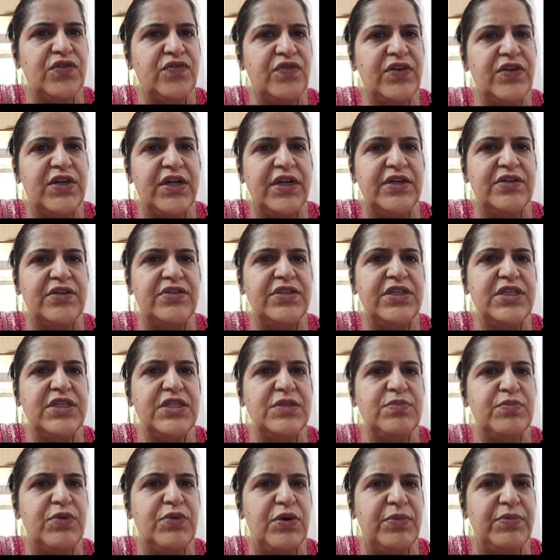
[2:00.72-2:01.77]
of a country's
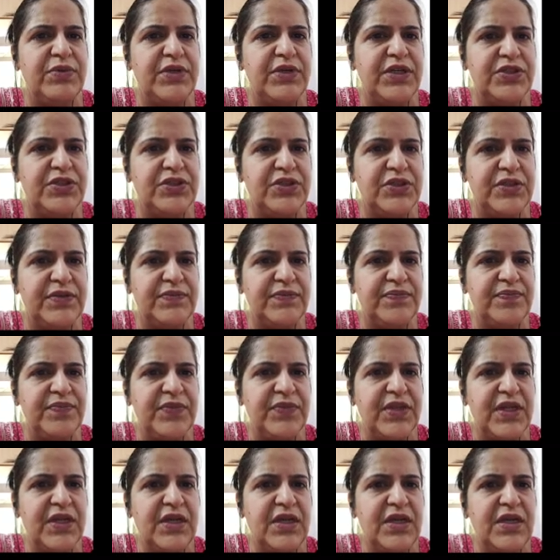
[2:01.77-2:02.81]
population.
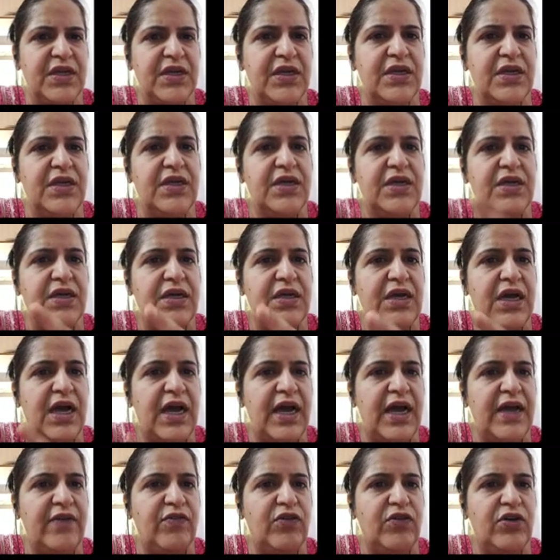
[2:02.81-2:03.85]

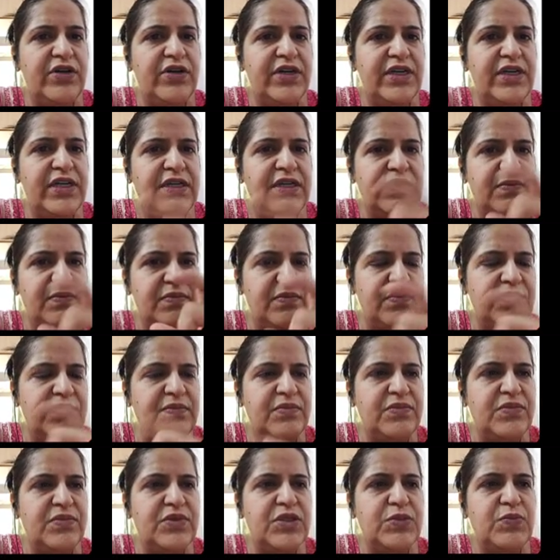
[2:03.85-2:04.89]
I have already
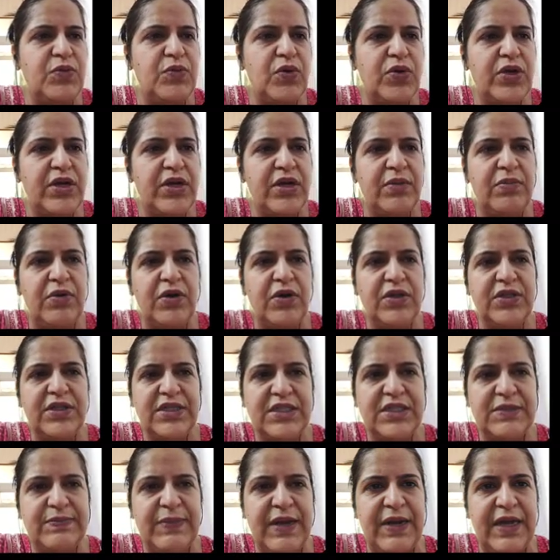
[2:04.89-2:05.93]
spoken about
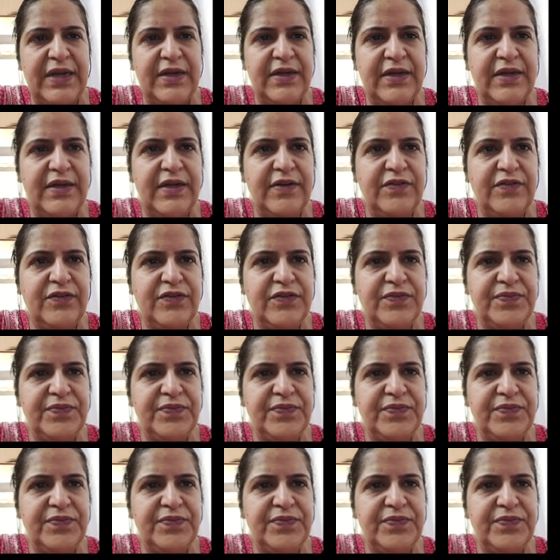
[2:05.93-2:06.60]
this paragraph.